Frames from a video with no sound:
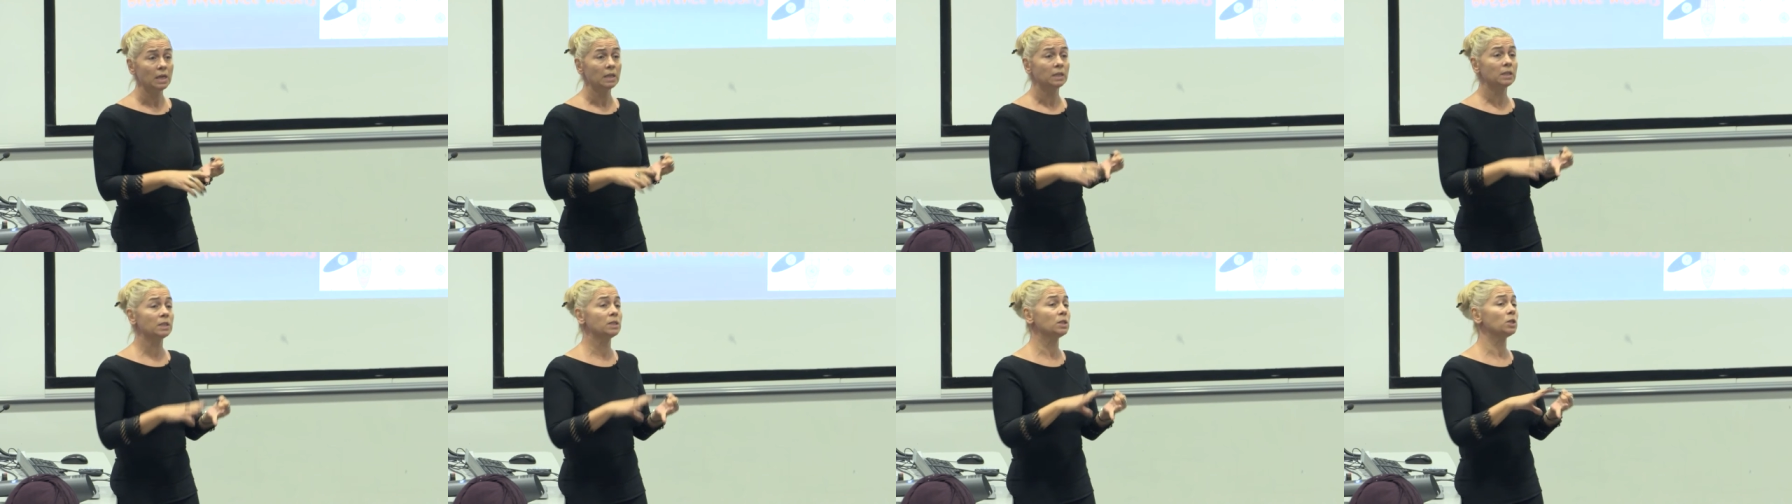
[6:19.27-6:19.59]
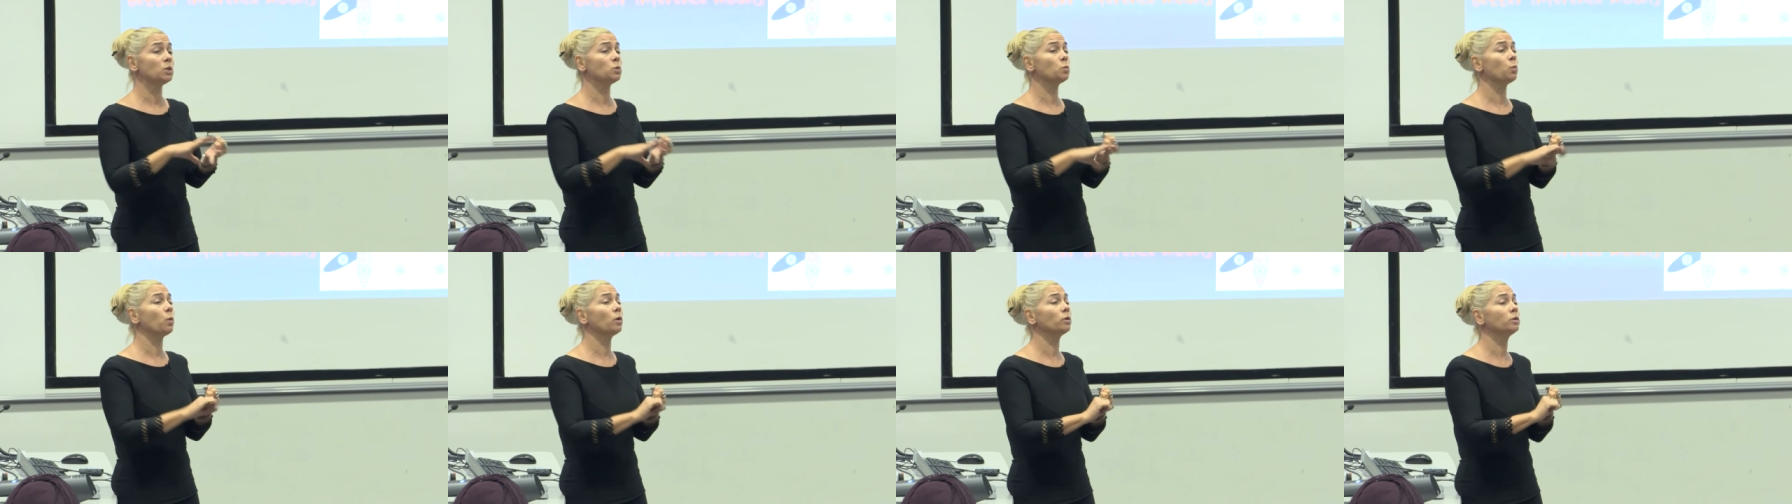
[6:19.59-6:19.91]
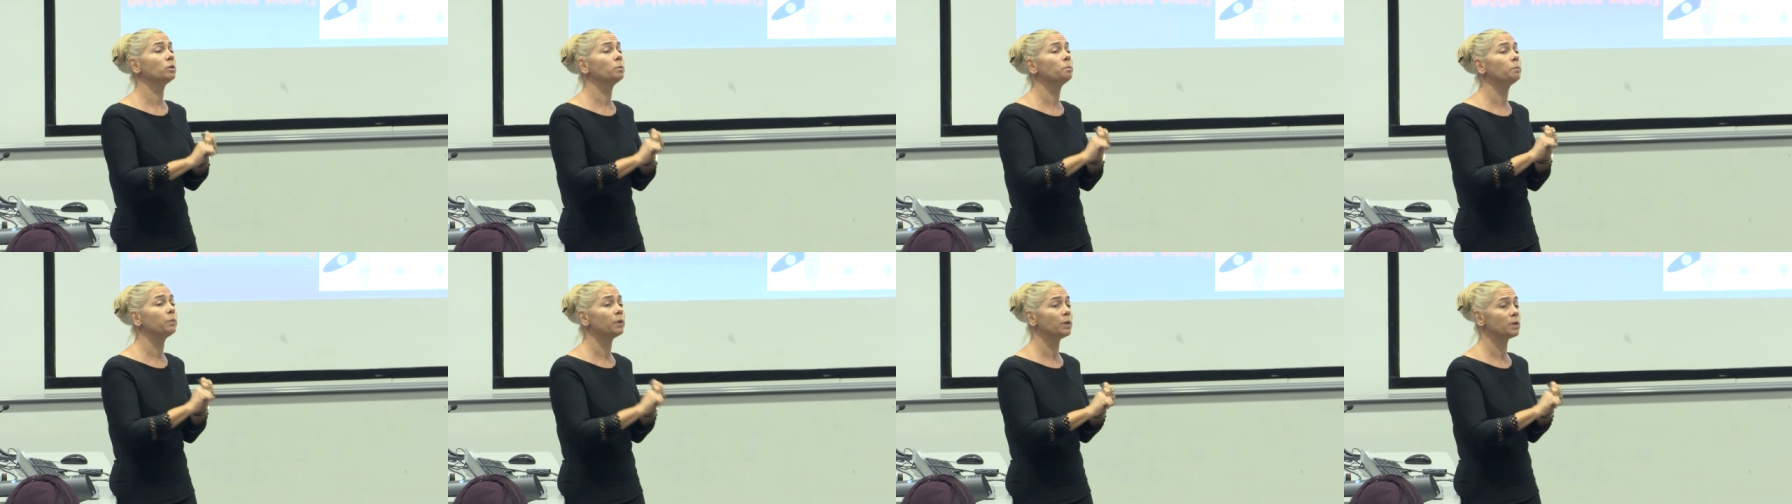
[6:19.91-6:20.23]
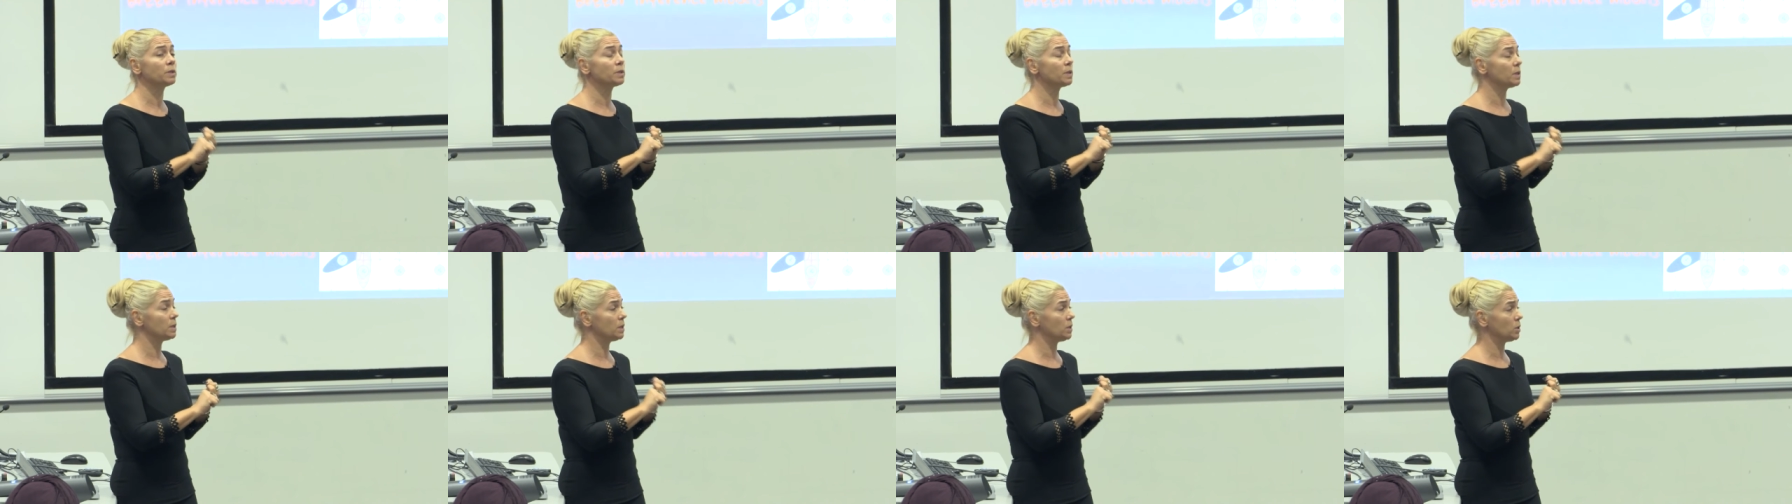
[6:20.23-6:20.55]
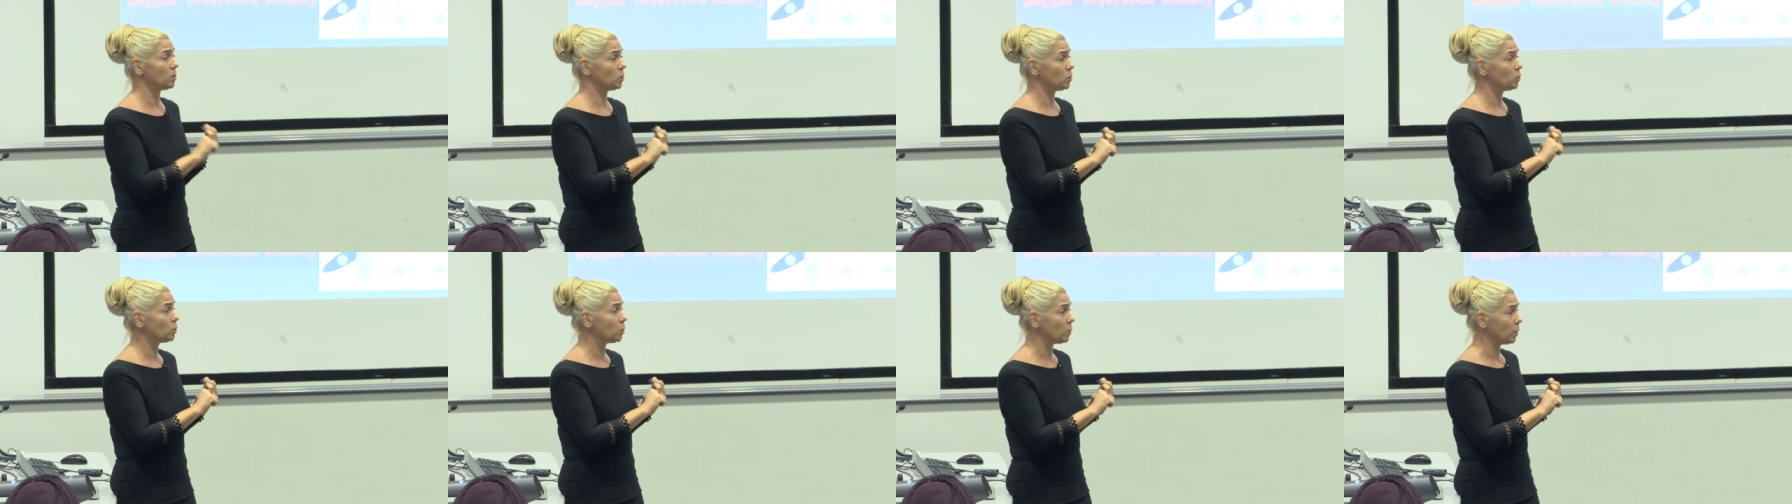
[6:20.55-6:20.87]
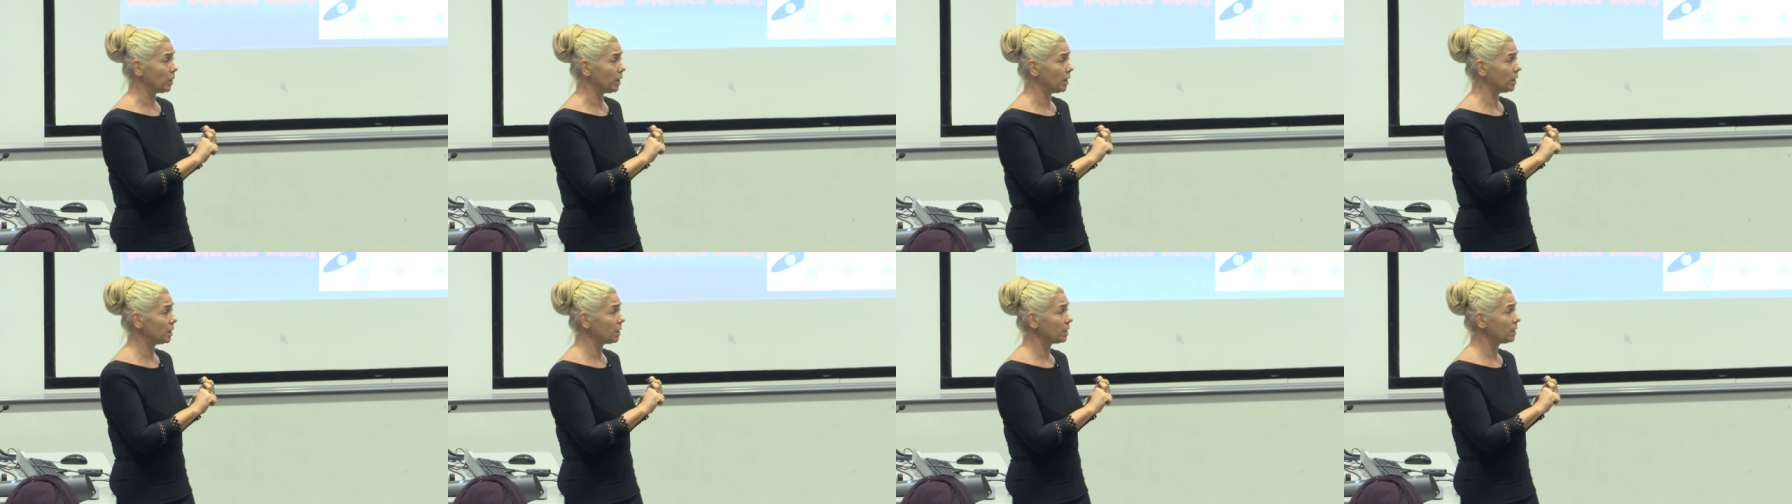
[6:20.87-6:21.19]
This is what the person is
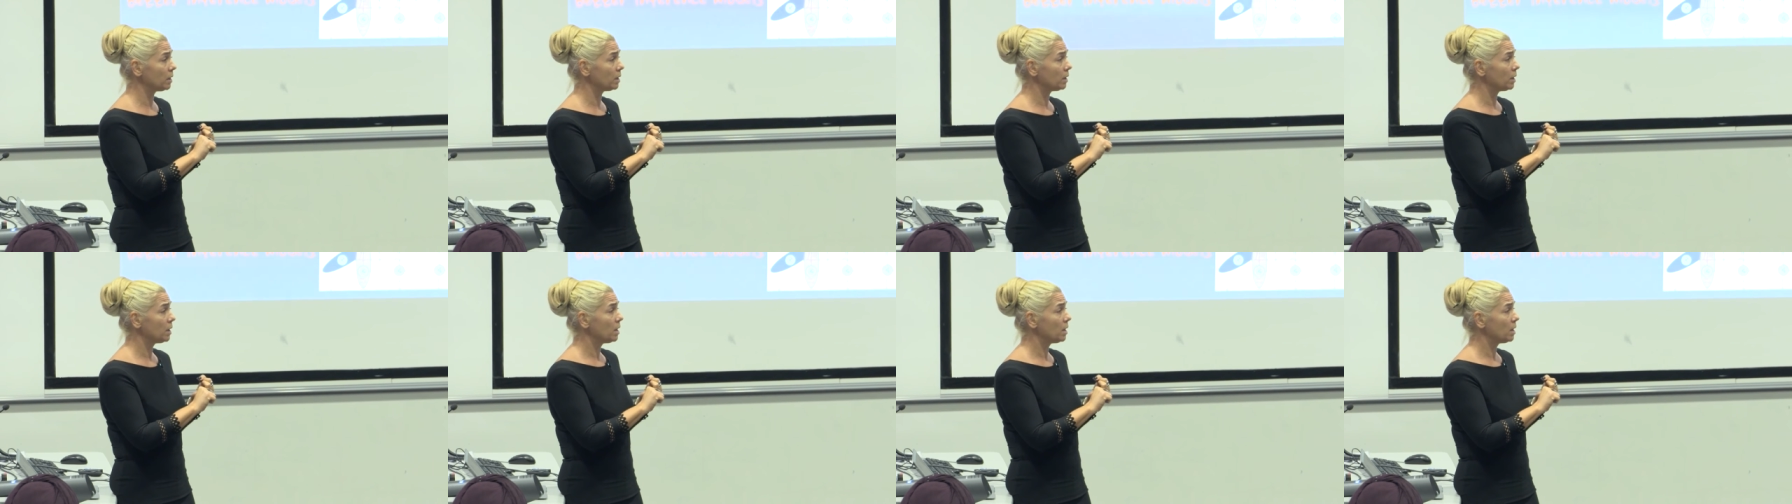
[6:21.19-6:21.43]
doing,